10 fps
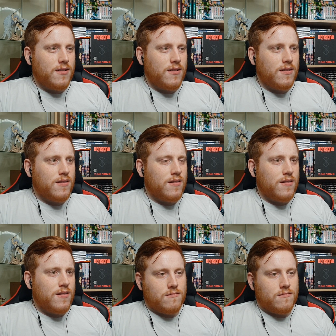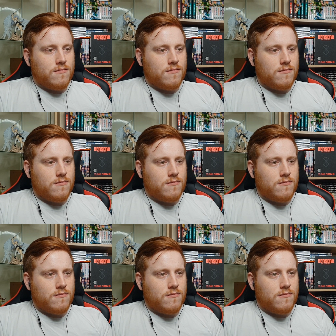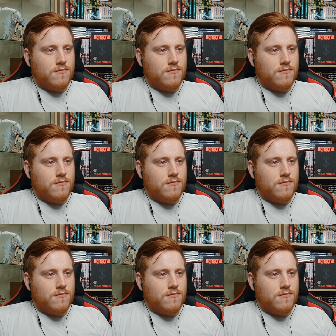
Nobody speaks.